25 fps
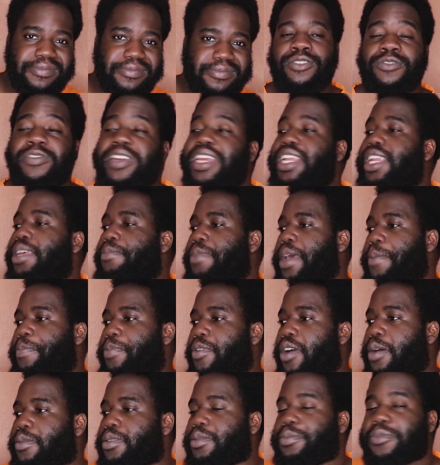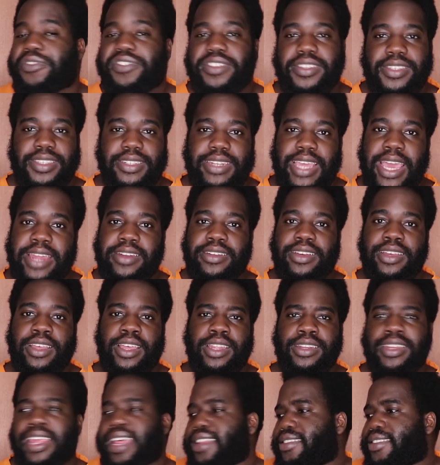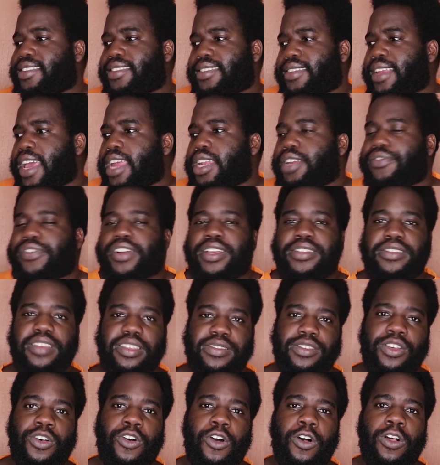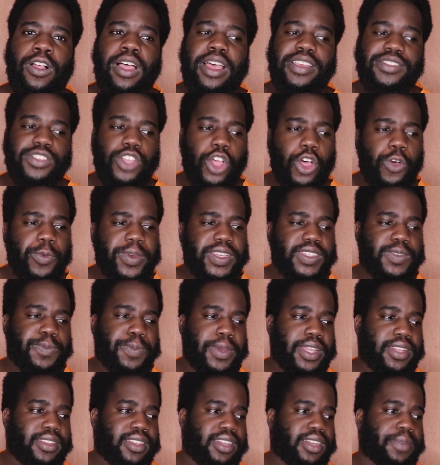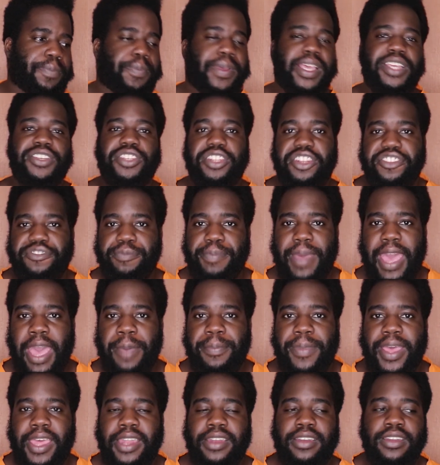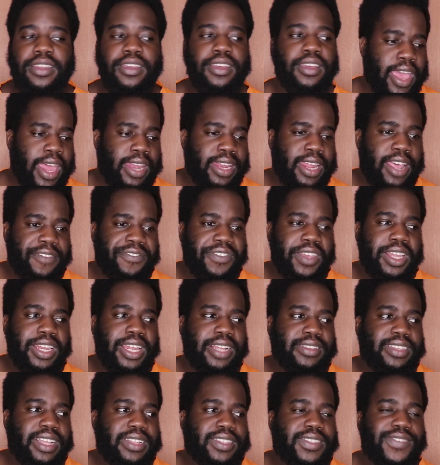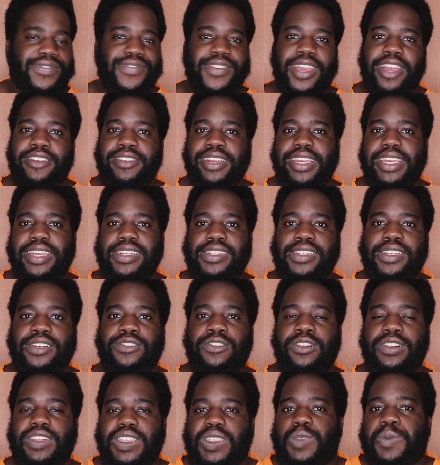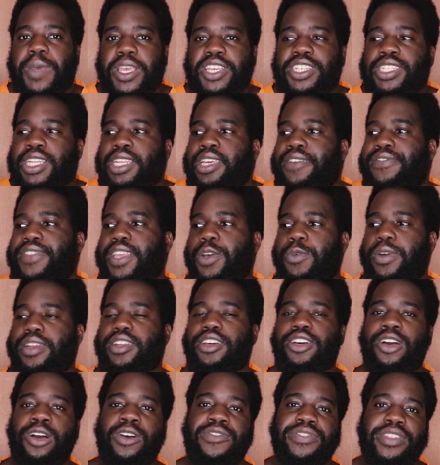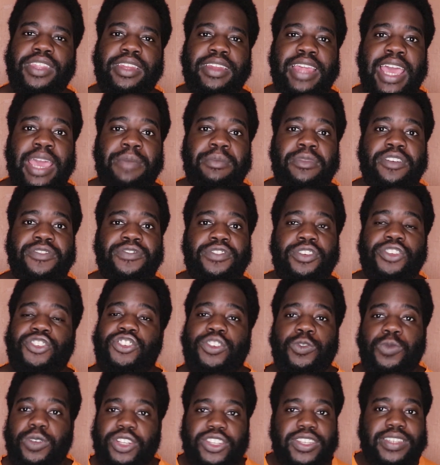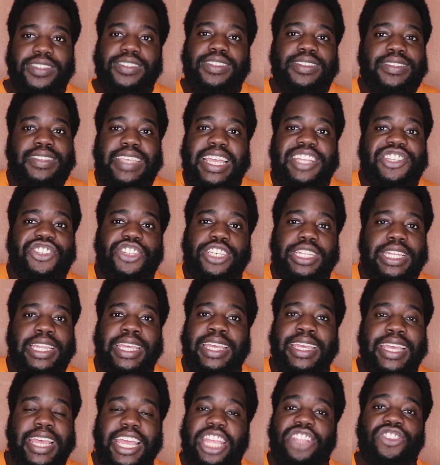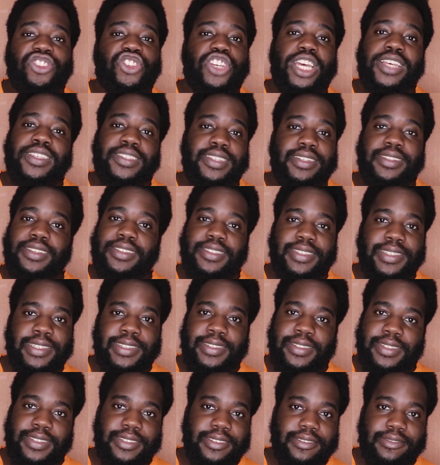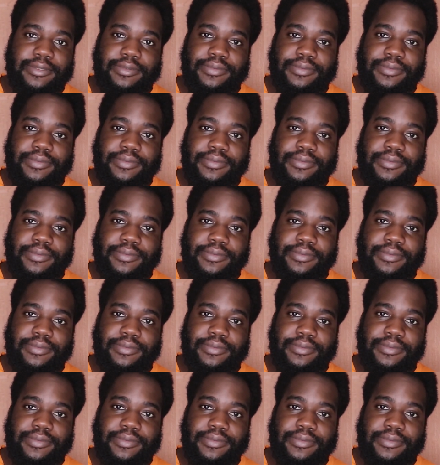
Really, my problem with the Snyder Cut and the Snyderverse as a whole has always been the depiction of Batman. And I feel like that's very integral, especially if they want to go with the nightmare future, which is essentially injustice.